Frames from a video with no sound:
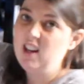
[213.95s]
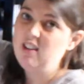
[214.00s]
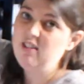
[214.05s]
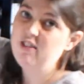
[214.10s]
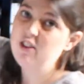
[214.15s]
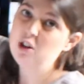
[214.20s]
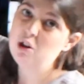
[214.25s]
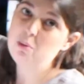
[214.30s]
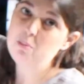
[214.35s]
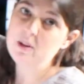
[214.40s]

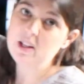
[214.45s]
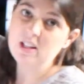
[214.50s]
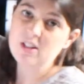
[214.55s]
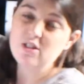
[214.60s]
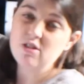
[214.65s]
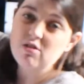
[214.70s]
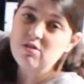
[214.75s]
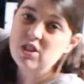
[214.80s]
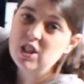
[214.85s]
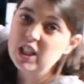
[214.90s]
If you're a bit
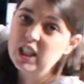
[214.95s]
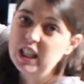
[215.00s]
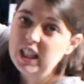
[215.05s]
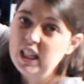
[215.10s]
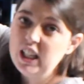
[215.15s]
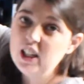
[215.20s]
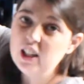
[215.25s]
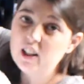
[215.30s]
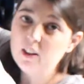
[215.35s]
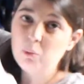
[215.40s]
chilly,
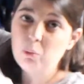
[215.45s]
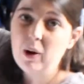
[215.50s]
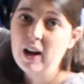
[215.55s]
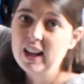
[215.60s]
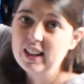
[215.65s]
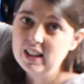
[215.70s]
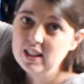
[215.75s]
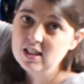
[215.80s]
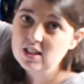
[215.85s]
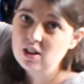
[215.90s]
you can
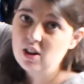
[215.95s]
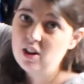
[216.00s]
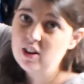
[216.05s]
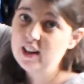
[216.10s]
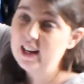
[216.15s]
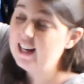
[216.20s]
whack this on.